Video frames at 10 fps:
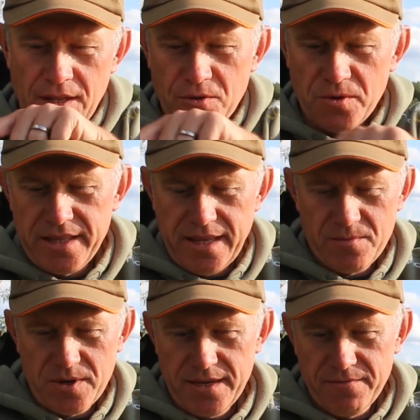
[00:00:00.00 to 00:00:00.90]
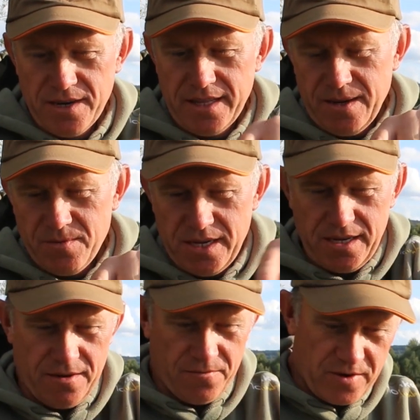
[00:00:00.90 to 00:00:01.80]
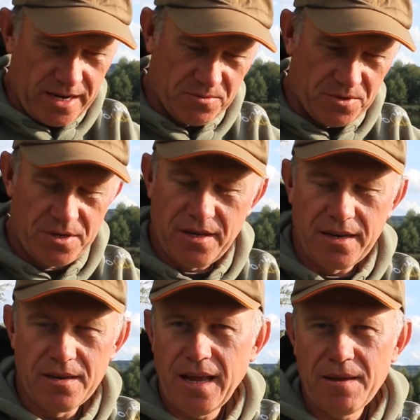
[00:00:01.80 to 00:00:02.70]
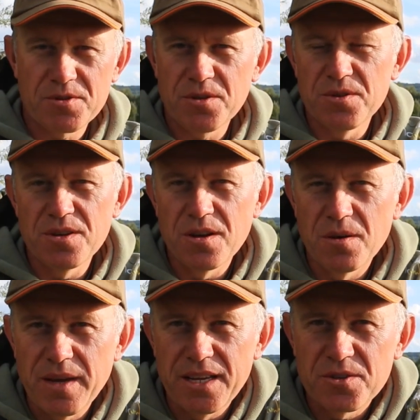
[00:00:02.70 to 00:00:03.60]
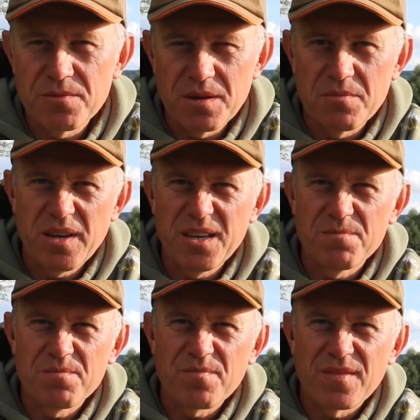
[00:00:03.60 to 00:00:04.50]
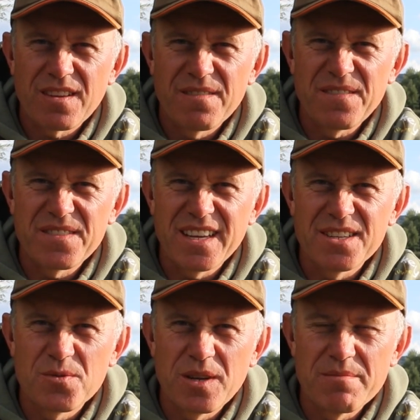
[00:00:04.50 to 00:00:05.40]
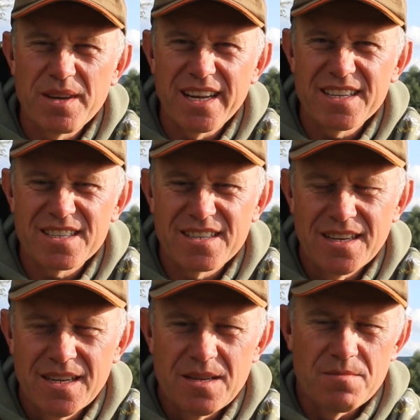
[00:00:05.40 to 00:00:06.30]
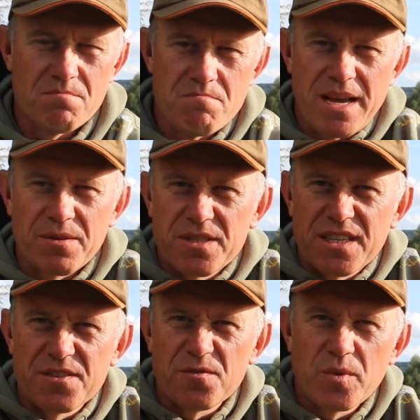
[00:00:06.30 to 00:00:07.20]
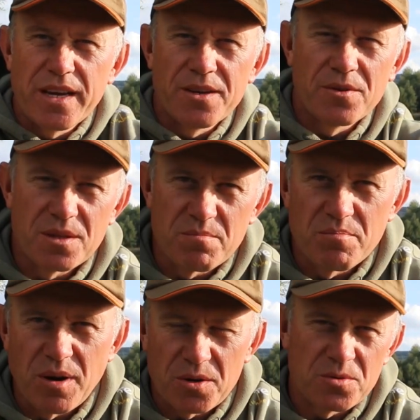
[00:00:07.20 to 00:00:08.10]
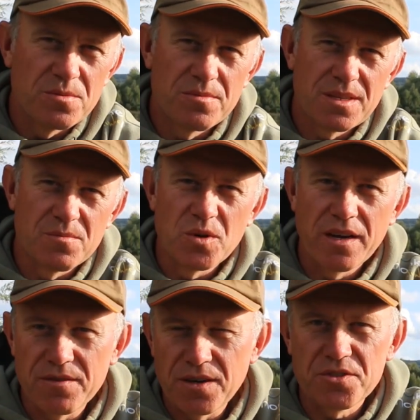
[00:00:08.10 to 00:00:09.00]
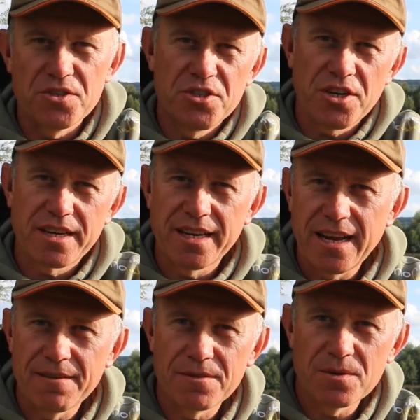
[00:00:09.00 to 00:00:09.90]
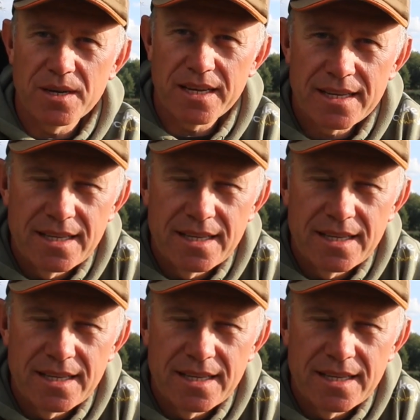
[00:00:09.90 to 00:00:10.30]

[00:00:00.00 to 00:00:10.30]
gone in that way, round that way and round. Absolute nightmare. It took me about 15-20 minutes. Mountains of weed on the boat and whatever, and I was just chucking it everywhere.